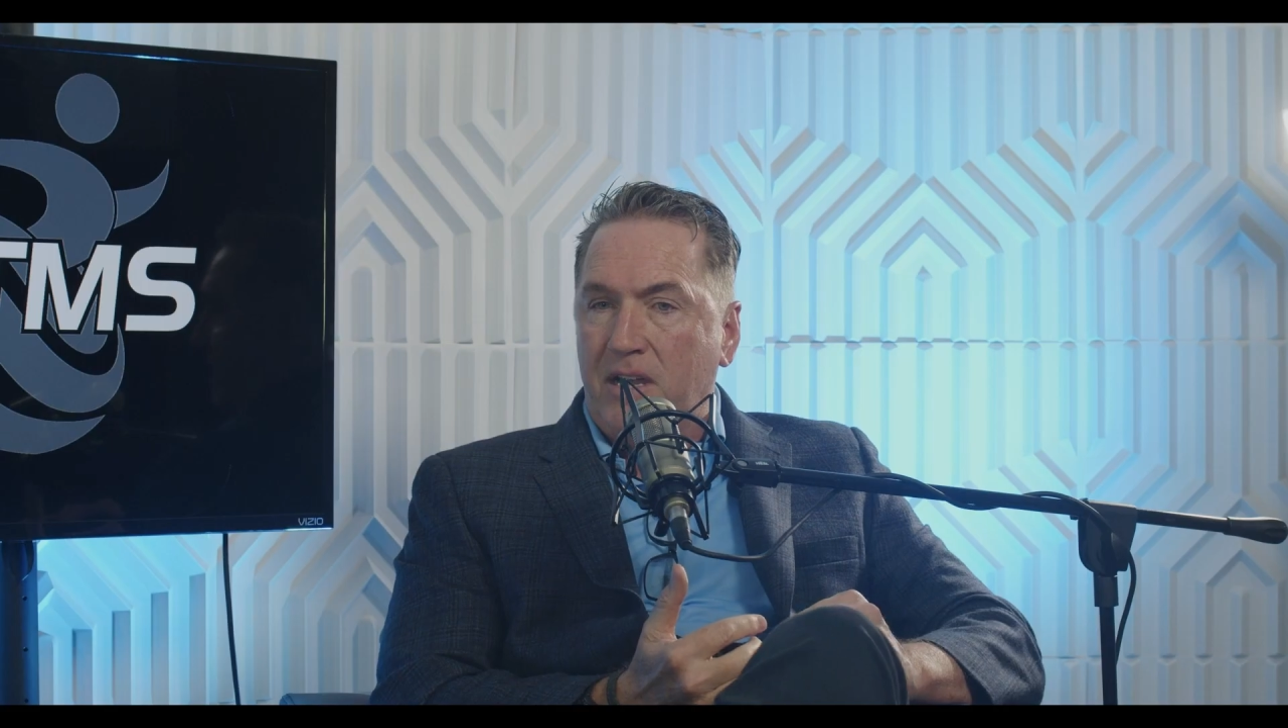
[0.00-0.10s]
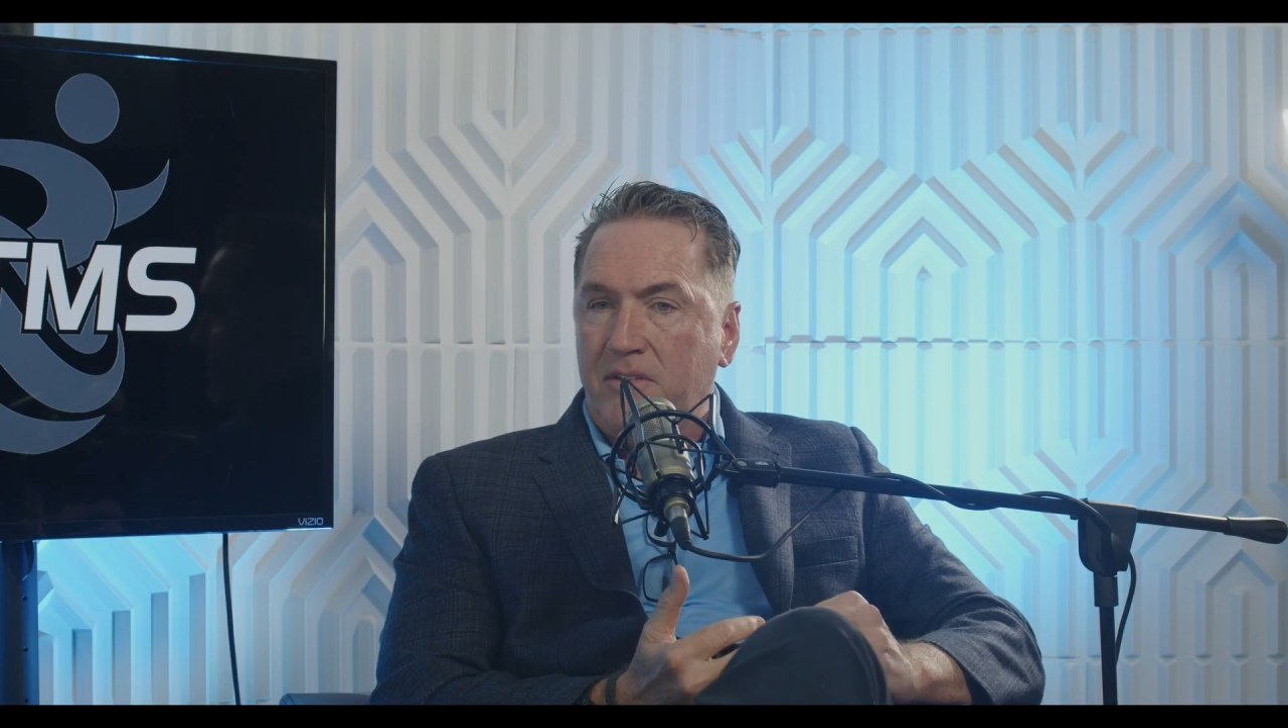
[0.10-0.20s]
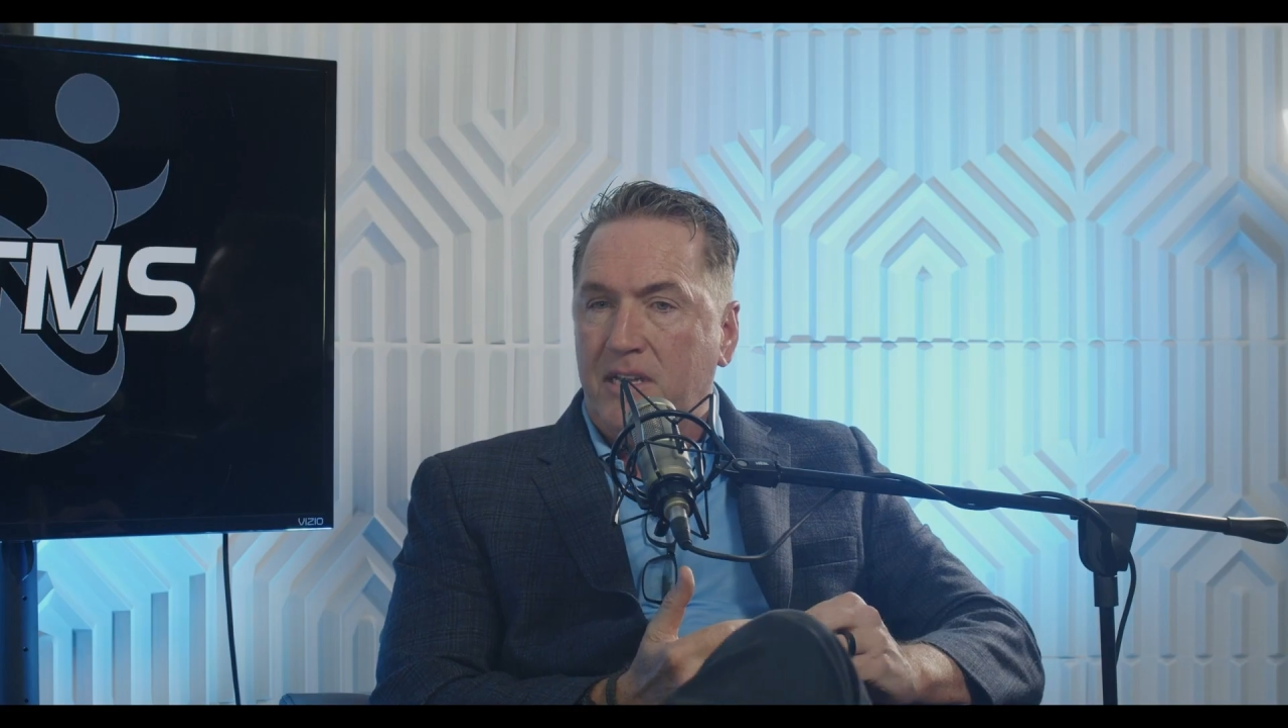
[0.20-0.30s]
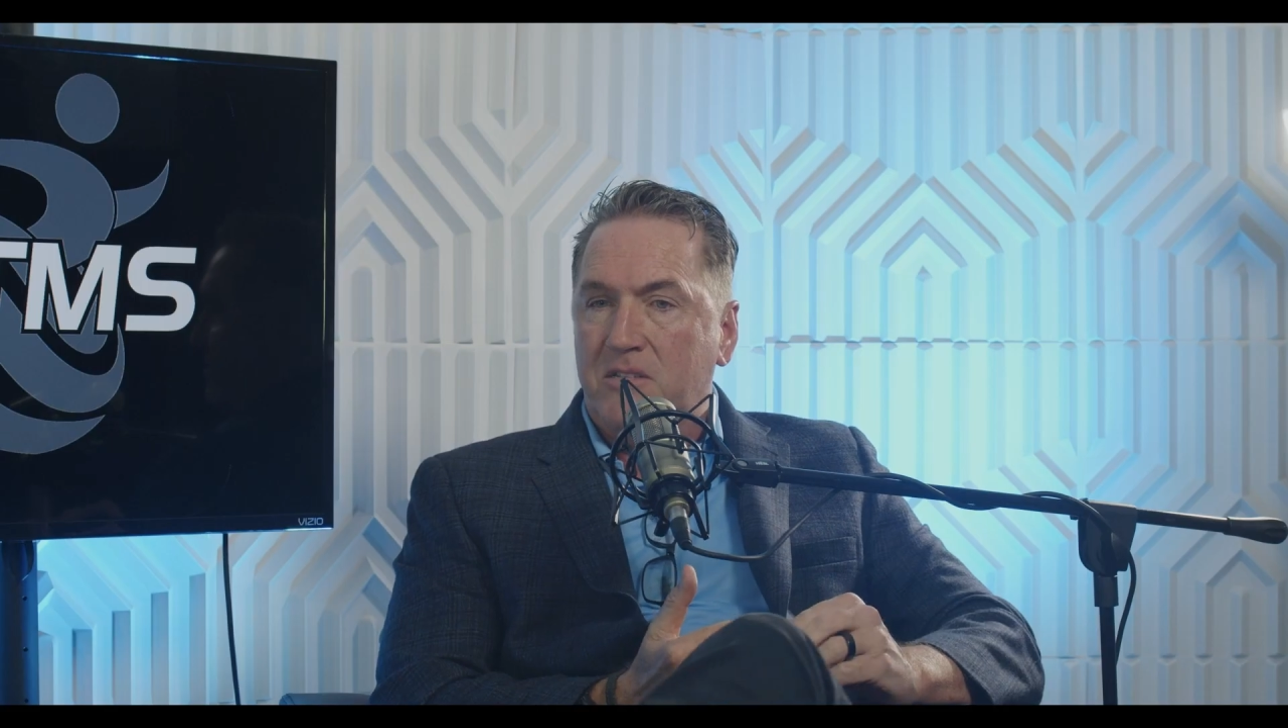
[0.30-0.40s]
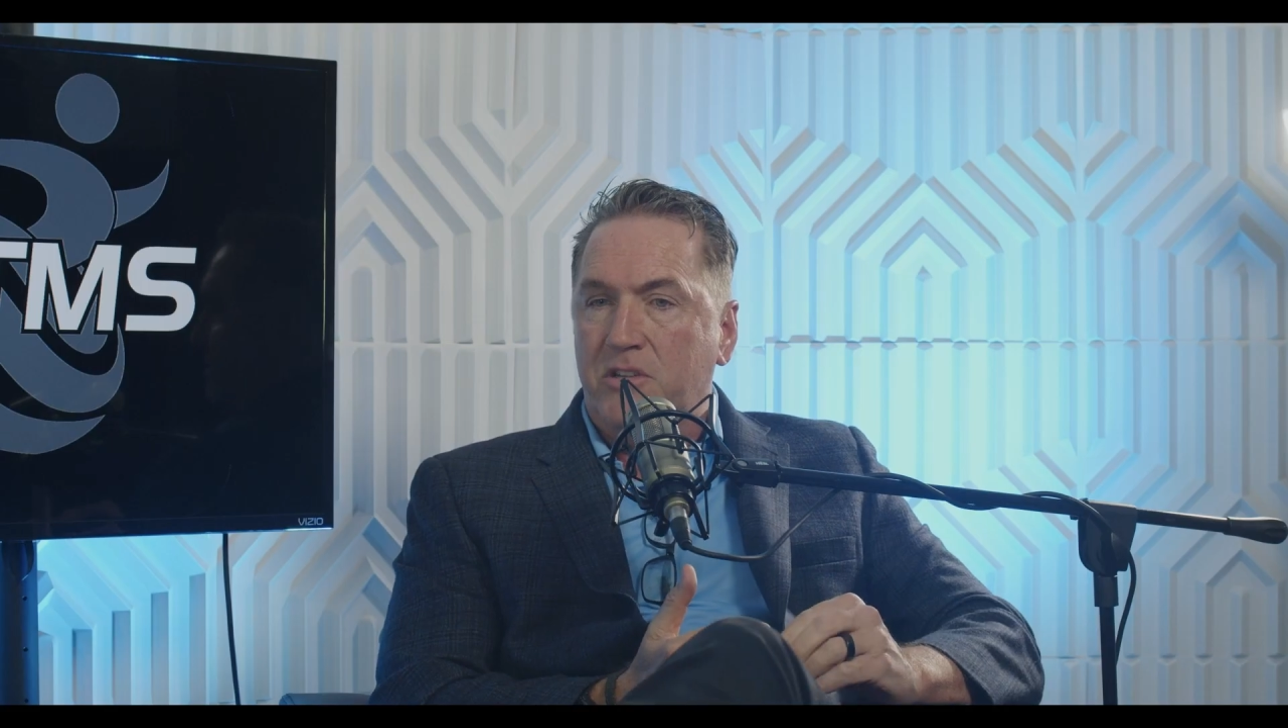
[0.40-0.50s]

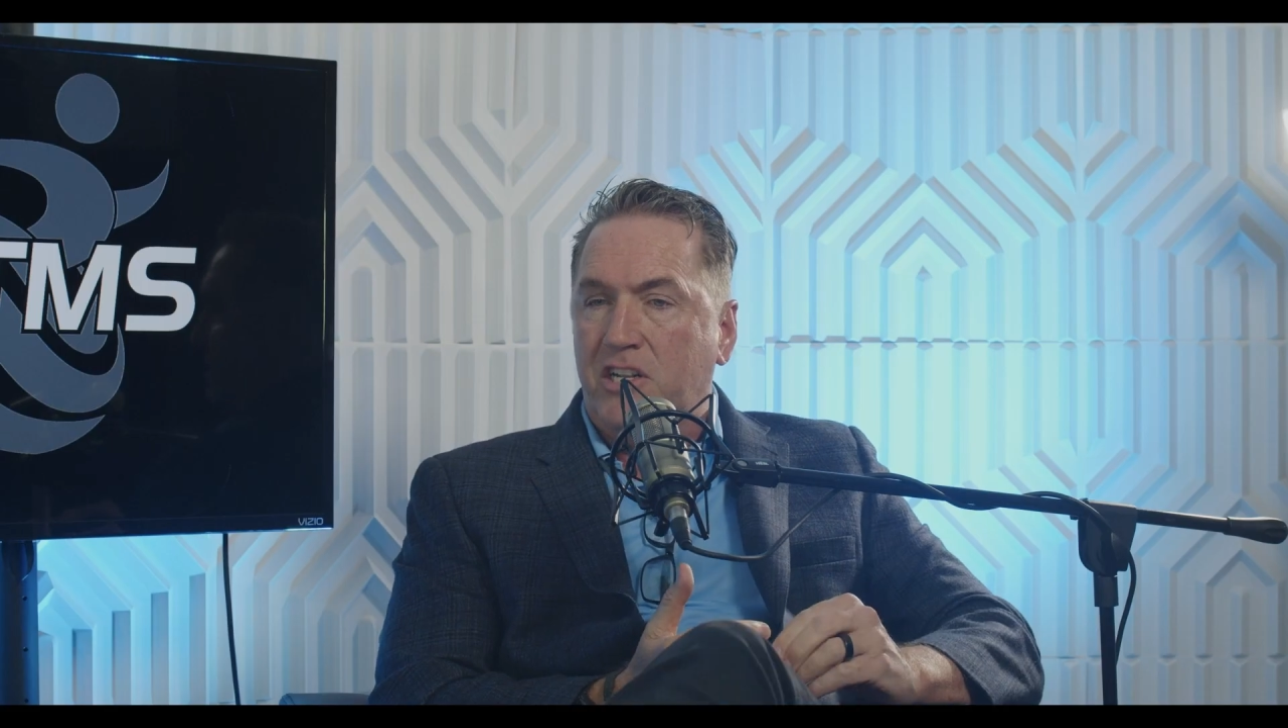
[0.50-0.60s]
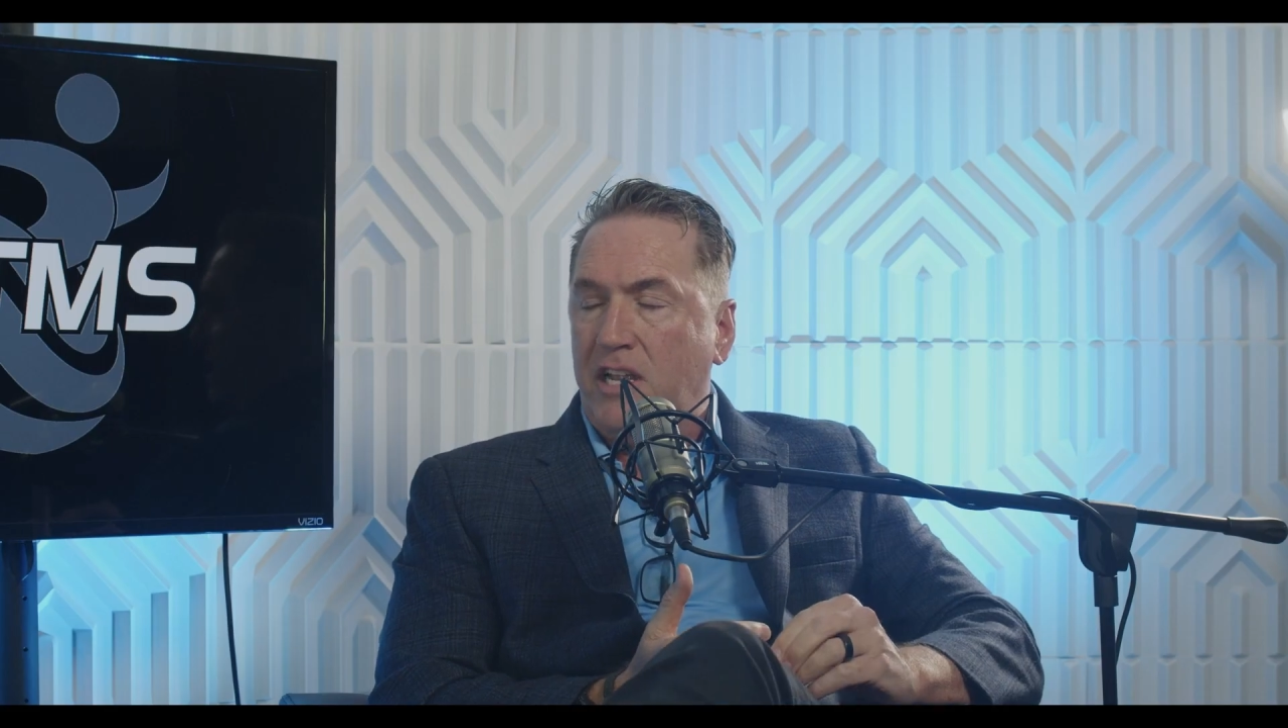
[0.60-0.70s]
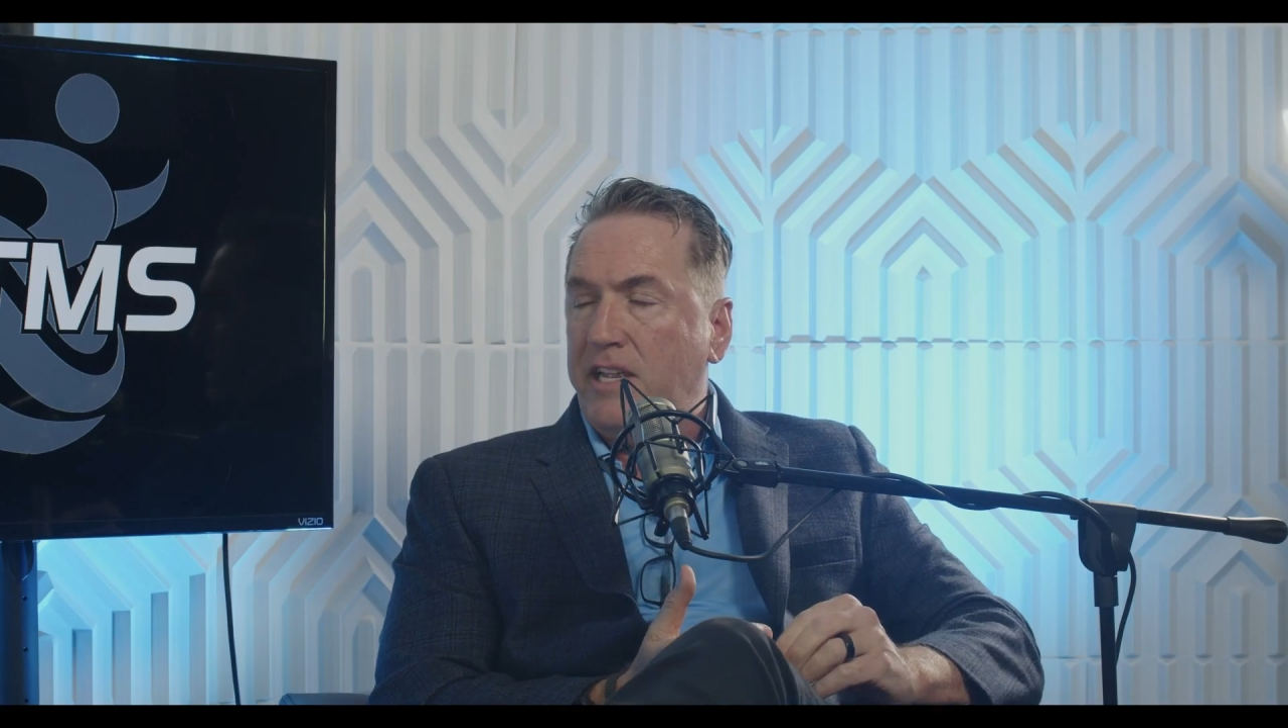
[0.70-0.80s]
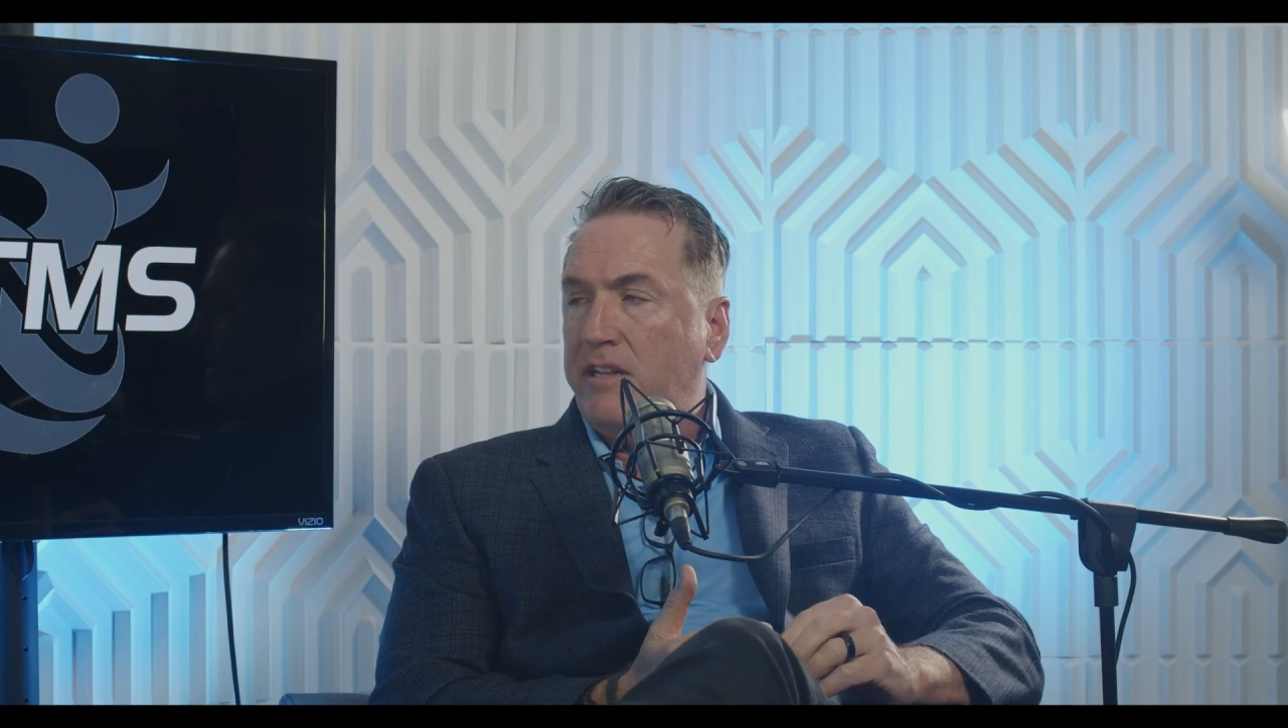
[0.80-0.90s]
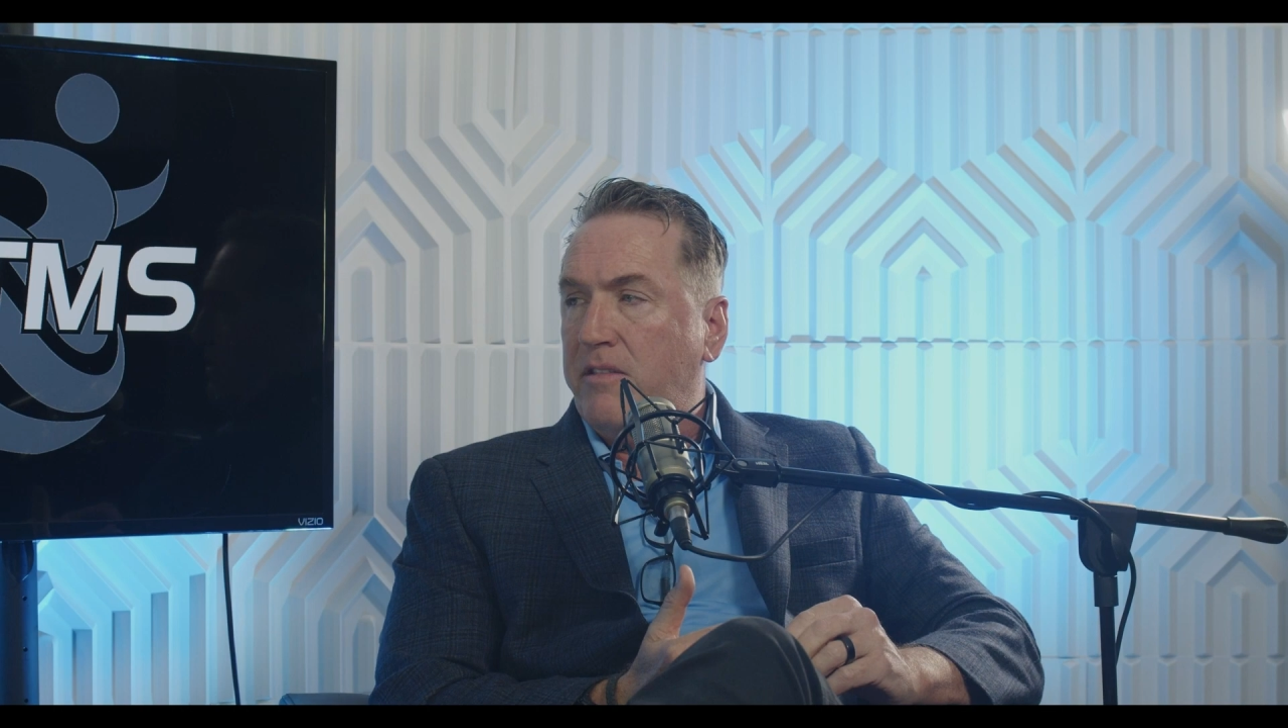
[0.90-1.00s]
days, we
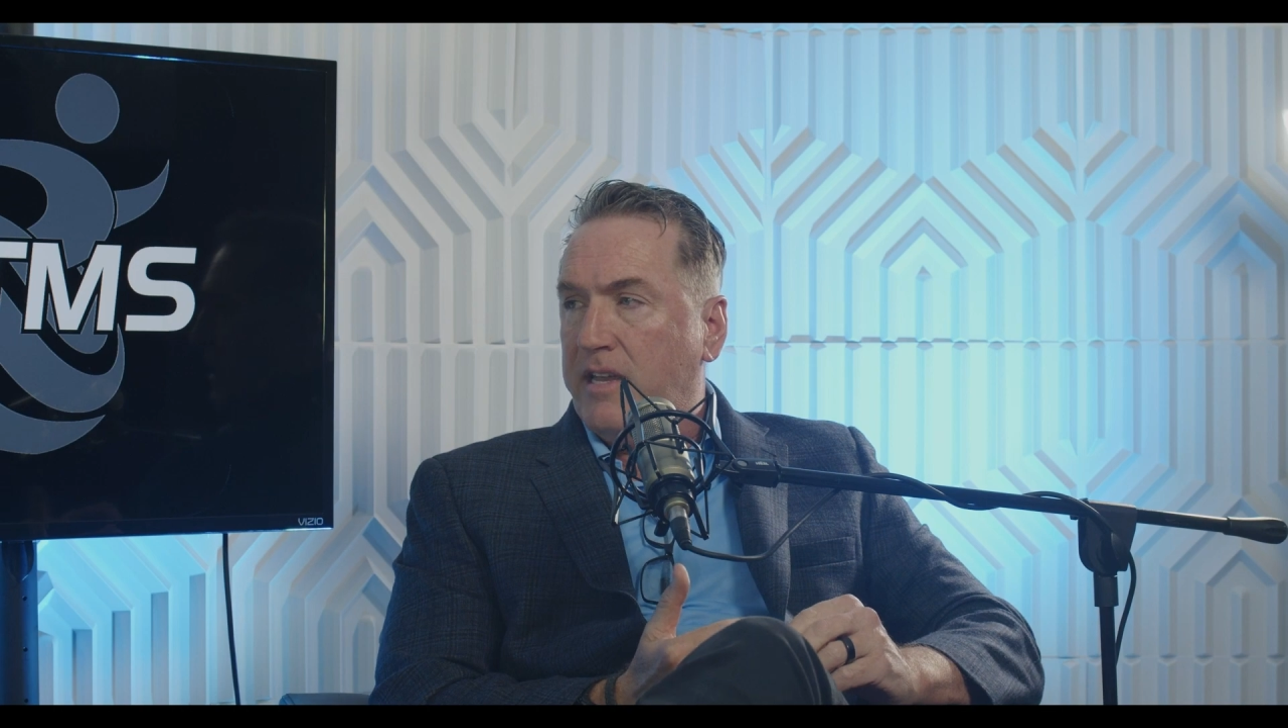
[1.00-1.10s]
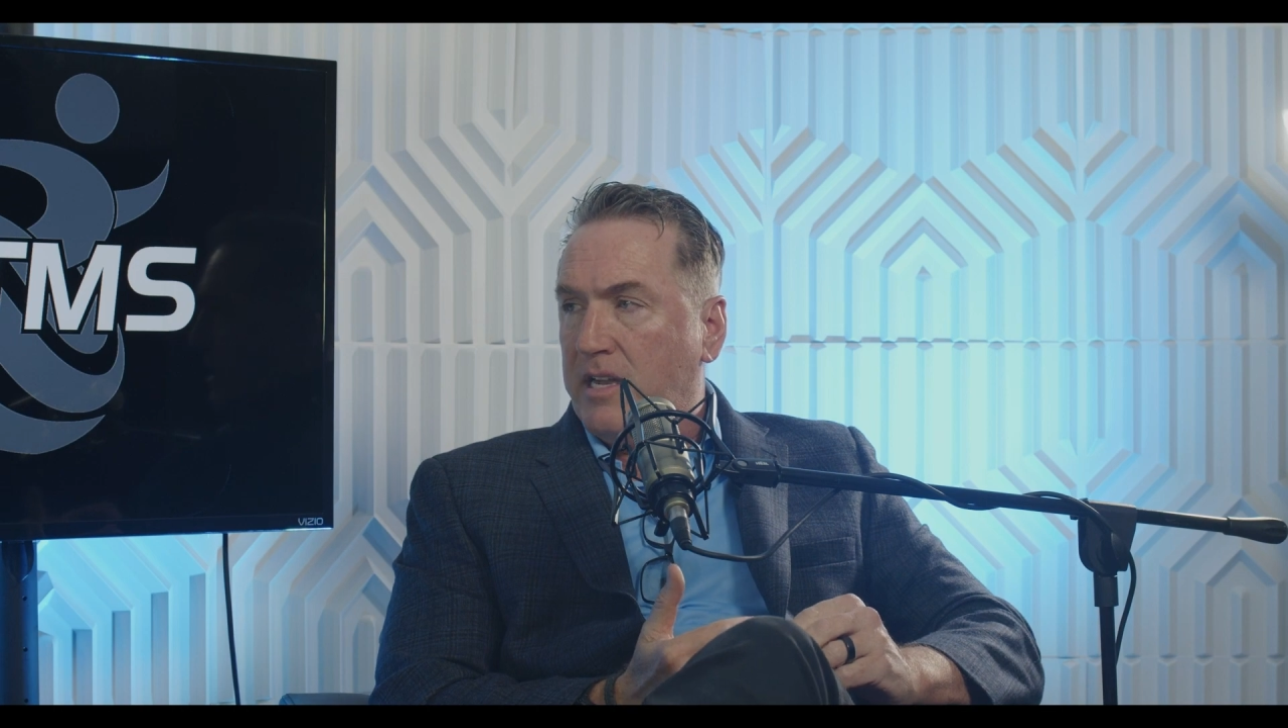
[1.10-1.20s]
change the